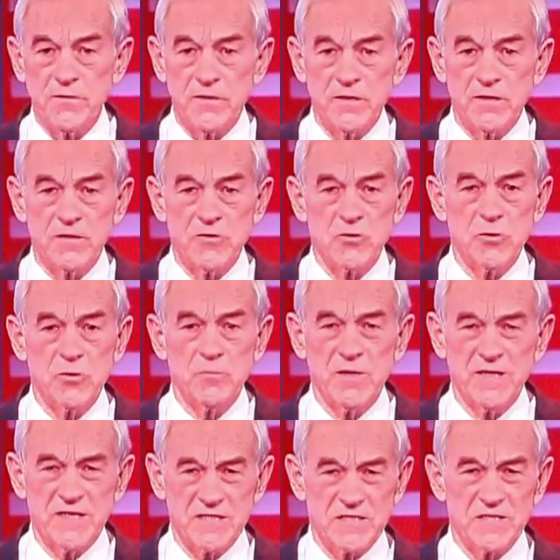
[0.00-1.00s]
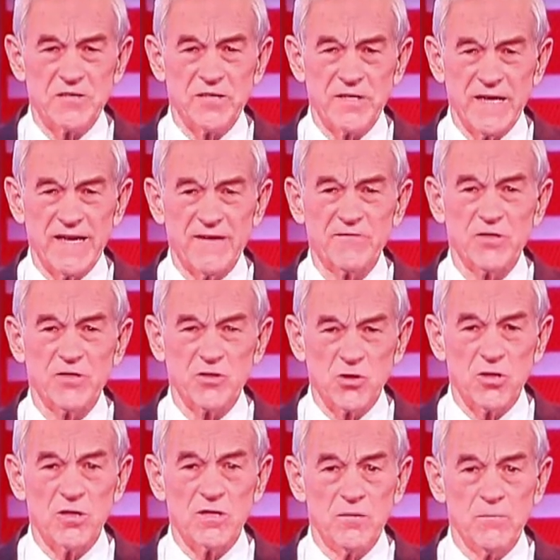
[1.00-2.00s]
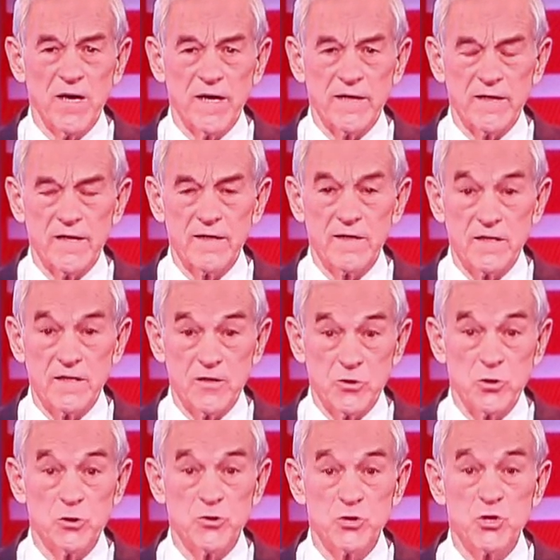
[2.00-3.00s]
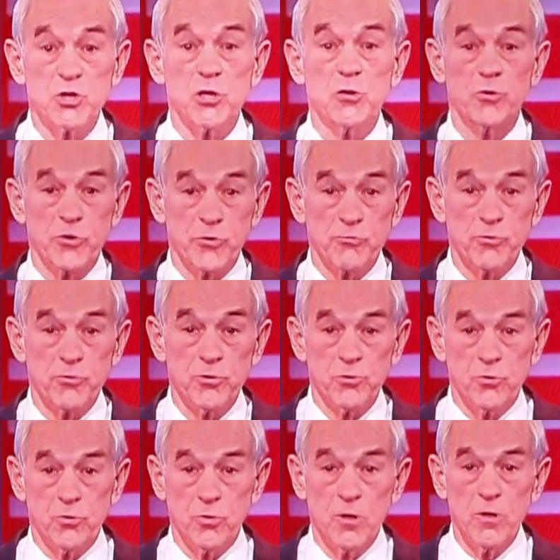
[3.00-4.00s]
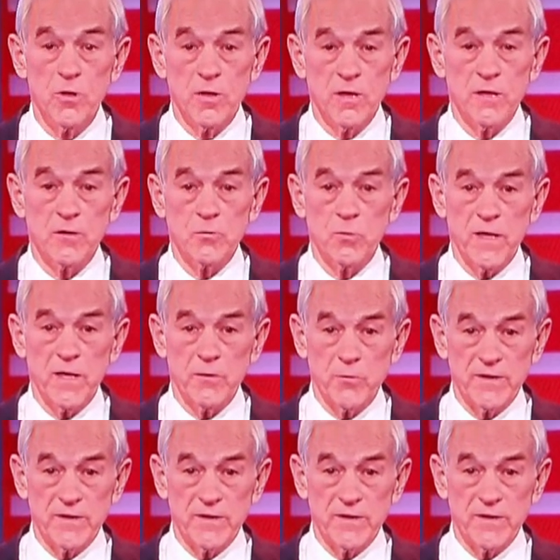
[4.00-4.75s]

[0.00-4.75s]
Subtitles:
think it should be necessary to have to talk about it. I think it should show through in the way we